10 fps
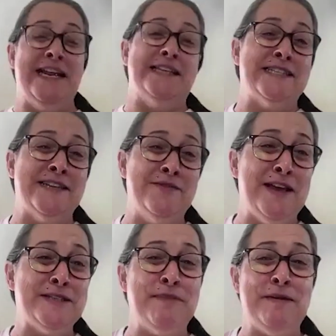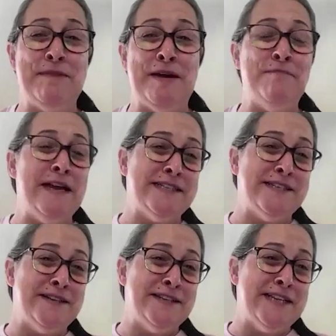answer. Well, that's been my
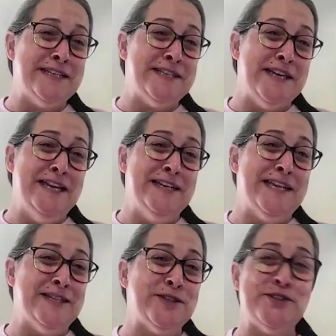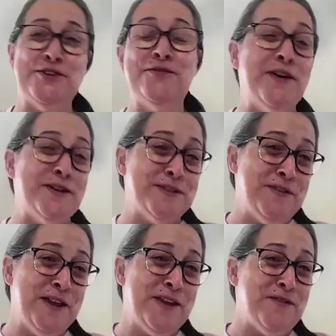best desert island answer so far. So
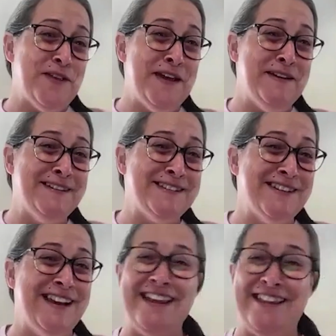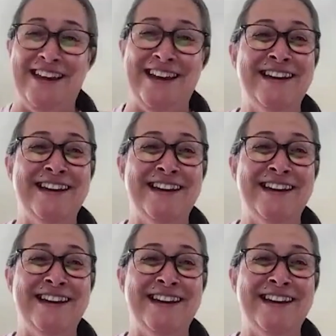thank you for that. So I like that.